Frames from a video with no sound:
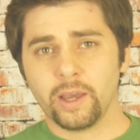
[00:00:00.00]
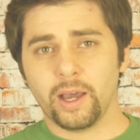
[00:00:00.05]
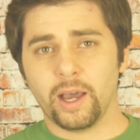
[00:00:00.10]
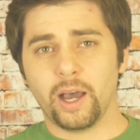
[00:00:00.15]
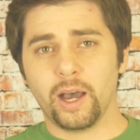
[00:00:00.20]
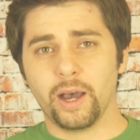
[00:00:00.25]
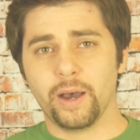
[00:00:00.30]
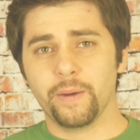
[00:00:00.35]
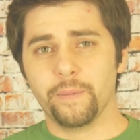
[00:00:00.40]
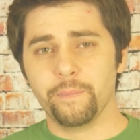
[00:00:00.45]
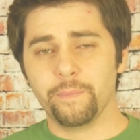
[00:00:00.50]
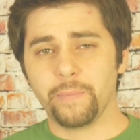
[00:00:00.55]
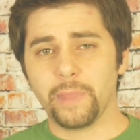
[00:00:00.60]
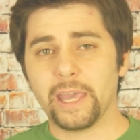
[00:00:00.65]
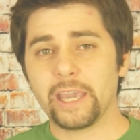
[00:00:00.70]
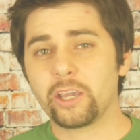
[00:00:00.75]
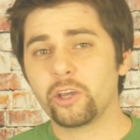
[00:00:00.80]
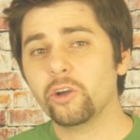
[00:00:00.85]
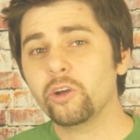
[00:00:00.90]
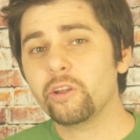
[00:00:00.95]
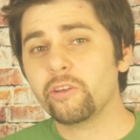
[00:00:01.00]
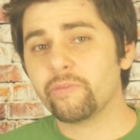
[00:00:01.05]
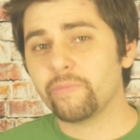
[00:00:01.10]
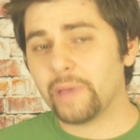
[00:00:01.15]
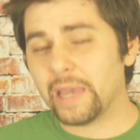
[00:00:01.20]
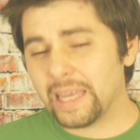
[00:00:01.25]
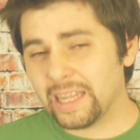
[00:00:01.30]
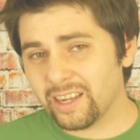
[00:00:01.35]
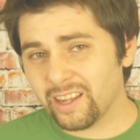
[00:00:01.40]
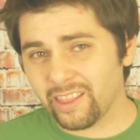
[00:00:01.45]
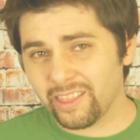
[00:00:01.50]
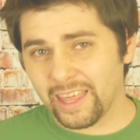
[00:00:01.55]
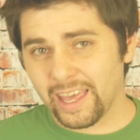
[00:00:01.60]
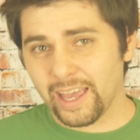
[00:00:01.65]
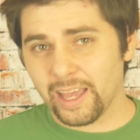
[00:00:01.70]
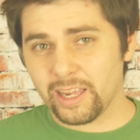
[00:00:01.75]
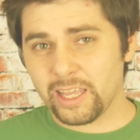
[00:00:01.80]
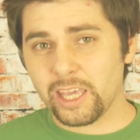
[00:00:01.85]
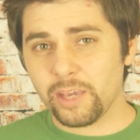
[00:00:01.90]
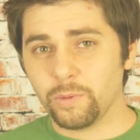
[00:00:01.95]
It could have meant
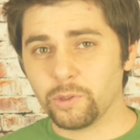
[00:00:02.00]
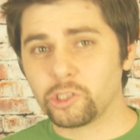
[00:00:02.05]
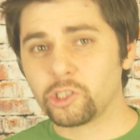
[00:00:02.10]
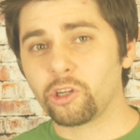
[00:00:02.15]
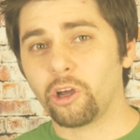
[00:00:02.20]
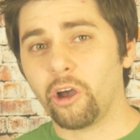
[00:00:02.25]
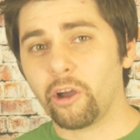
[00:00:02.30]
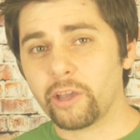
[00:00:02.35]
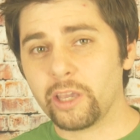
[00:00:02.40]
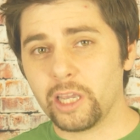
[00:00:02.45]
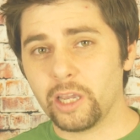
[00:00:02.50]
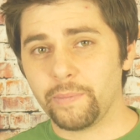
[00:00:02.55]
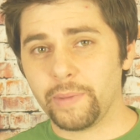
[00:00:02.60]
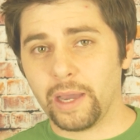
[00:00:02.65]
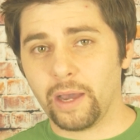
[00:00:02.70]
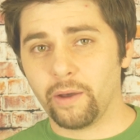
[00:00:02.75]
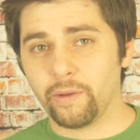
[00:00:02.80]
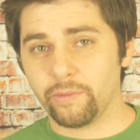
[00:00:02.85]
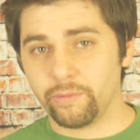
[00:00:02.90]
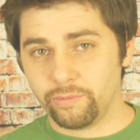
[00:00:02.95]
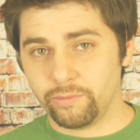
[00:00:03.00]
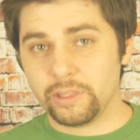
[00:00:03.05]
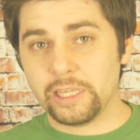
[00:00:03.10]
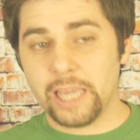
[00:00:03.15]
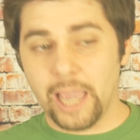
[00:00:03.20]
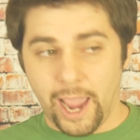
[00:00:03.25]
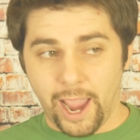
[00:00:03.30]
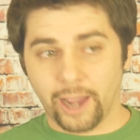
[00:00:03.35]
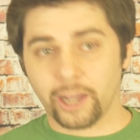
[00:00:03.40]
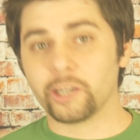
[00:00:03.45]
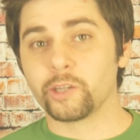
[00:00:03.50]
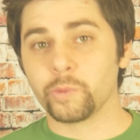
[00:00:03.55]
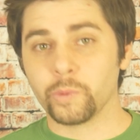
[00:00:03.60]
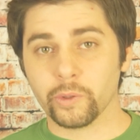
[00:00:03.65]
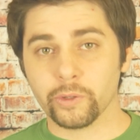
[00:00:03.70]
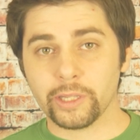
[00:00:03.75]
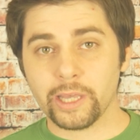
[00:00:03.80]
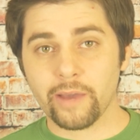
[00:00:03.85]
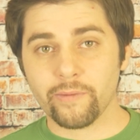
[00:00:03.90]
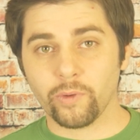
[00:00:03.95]
that he was talking about the actual
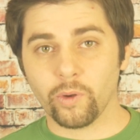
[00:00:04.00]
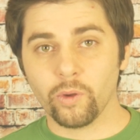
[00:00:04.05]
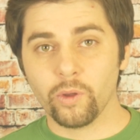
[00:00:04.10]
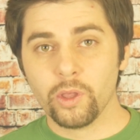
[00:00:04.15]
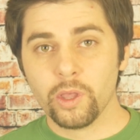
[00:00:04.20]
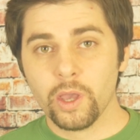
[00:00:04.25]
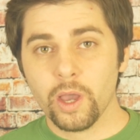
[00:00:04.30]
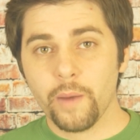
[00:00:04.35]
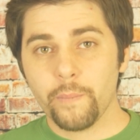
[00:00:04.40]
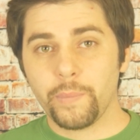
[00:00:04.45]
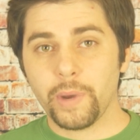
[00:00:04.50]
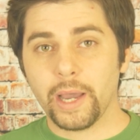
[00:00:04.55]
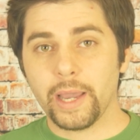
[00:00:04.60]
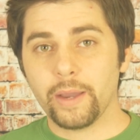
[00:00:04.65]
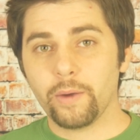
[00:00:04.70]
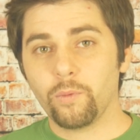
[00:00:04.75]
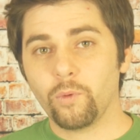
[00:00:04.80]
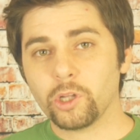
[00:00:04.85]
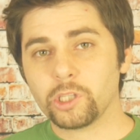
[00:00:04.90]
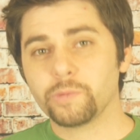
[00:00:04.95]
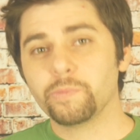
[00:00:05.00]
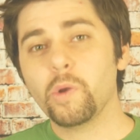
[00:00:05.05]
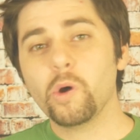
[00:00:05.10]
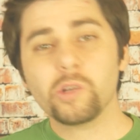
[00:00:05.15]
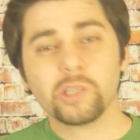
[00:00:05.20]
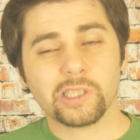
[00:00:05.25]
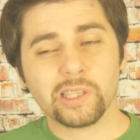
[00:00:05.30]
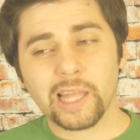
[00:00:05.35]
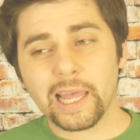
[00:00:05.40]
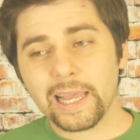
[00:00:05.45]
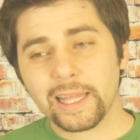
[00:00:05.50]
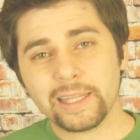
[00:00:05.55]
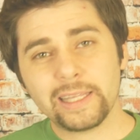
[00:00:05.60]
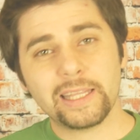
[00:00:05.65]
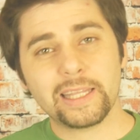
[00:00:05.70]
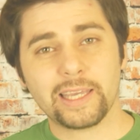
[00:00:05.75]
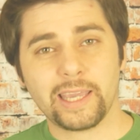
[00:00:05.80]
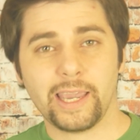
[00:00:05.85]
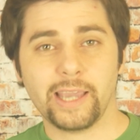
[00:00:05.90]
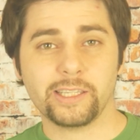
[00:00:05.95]
devil, but what's most likely
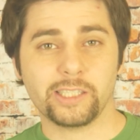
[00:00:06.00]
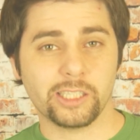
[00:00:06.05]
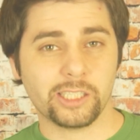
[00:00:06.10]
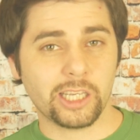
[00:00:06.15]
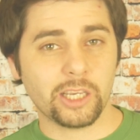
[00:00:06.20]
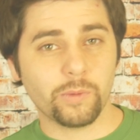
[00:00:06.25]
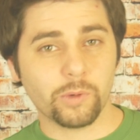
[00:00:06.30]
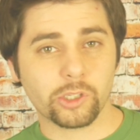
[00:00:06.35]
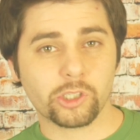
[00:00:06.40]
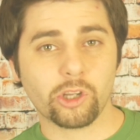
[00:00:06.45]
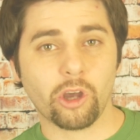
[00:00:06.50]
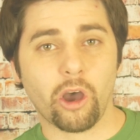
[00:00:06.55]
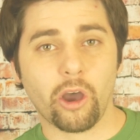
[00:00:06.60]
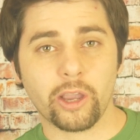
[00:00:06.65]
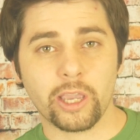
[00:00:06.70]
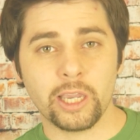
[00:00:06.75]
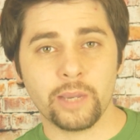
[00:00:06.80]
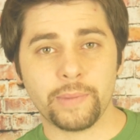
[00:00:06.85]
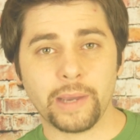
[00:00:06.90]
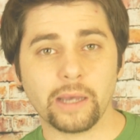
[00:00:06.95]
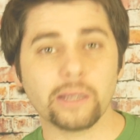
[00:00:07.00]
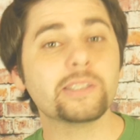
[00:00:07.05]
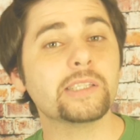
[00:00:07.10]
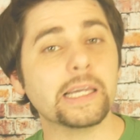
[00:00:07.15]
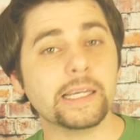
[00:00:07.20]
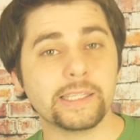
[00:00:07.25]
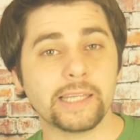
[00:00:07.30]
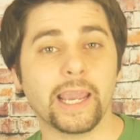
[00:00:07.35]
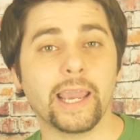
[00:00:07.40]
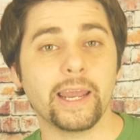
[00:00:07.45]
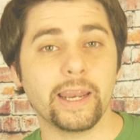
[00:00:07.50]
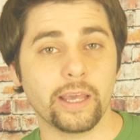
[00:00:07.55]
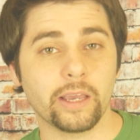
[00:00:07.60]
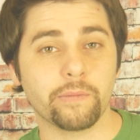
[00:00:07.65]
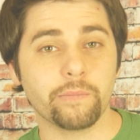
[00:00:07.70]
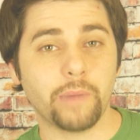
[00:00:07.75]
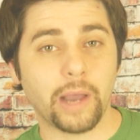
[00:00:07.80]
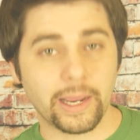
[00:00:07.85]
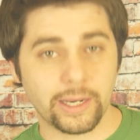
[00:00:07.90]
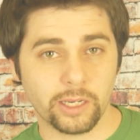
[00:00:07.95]
the case is he was talking about
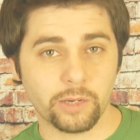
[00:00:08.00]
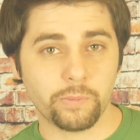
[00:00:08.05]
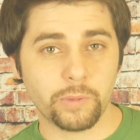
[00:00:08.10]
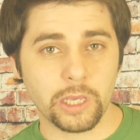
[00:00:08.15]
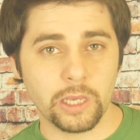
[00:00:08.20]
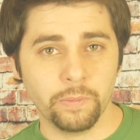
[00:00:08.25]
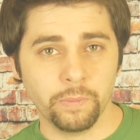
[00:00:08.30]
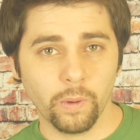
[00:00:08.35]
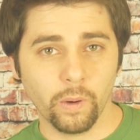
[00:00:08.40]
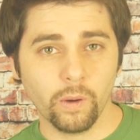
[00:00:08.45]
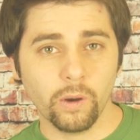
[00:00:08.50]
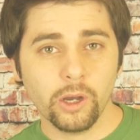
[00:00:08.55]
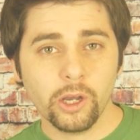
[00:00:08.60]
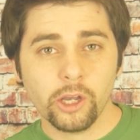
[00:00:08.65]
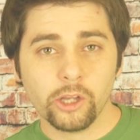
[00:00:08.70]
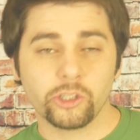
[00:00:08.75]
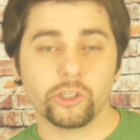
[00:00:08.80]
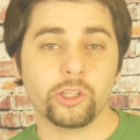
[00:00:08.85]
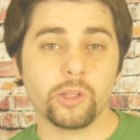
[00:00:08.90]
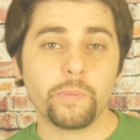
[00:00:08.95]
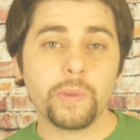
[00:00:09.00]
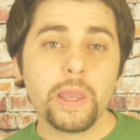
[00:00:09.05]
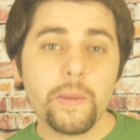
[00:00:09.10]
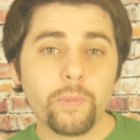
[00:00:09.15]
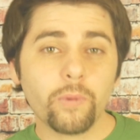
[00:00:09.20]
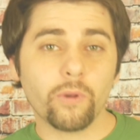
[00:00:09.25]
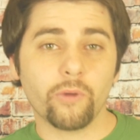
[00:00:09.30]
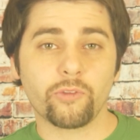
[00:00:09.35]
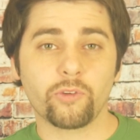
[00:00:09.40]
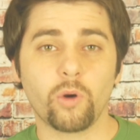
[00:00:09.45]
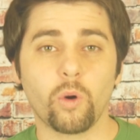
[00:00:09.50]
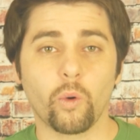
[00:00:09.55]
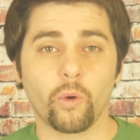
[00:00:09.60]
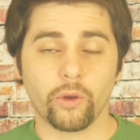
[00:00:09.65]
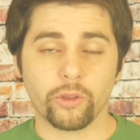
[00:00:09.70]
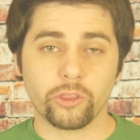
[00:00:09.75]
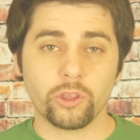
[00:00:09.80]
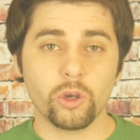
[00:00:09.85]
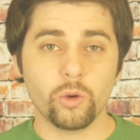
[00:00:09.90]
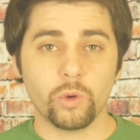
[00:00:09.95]
satanic-minded people. So the people of
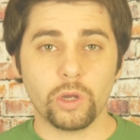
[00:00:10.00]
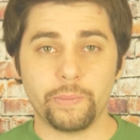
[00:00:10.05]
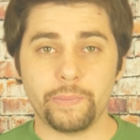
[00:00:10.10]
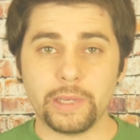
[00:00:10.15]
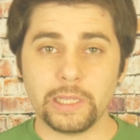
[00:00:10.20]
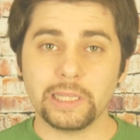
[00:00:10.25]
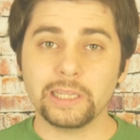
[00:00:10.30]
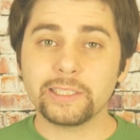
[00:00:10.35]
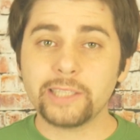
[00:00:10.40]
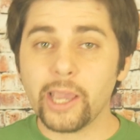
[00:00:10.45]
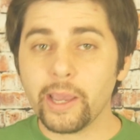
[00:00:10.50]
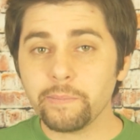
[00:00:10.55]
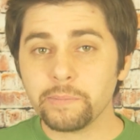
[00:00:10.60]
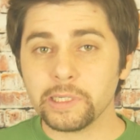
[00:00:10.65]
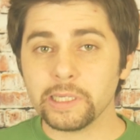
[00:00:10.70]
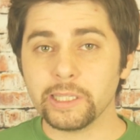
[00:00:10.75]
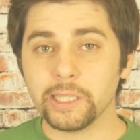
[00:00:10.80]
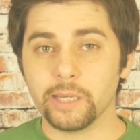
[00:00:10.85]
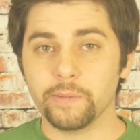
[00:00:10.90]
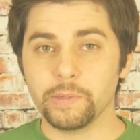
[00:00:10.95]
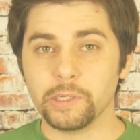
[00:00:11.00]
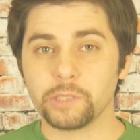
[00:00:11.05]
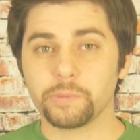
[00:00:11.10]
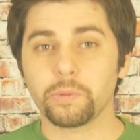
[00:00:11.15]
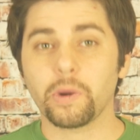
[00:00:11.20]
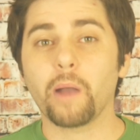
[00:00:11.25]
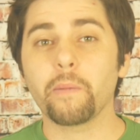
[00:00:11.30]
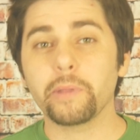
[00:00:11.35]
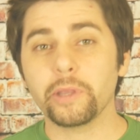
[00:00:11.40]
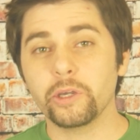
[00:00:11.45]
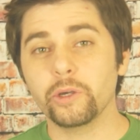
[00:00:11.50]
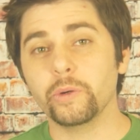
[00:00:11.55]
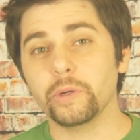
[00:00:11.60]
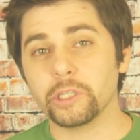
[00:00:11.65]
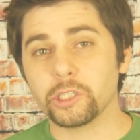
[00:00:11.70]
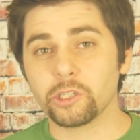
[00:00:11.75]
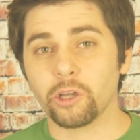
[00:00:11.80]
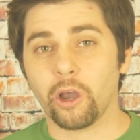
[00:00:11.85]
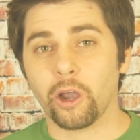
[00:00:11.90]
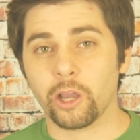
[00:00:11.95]
Corinth who would be tempting them is probably who
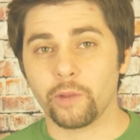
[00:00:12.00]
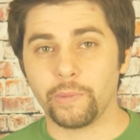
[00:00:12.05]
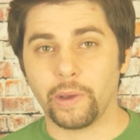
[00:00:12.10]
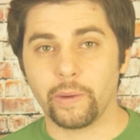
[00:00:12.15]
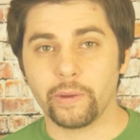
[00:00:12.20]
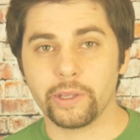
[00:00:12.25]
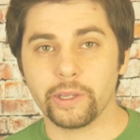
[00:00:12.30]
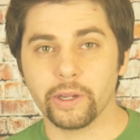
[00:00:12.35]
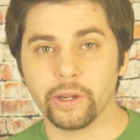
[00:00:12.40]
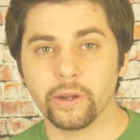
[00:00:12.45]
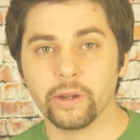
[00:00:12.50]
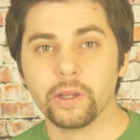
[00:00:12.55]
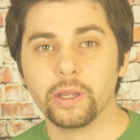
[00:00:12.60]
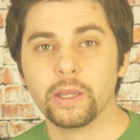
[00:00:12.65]
he's talking about here.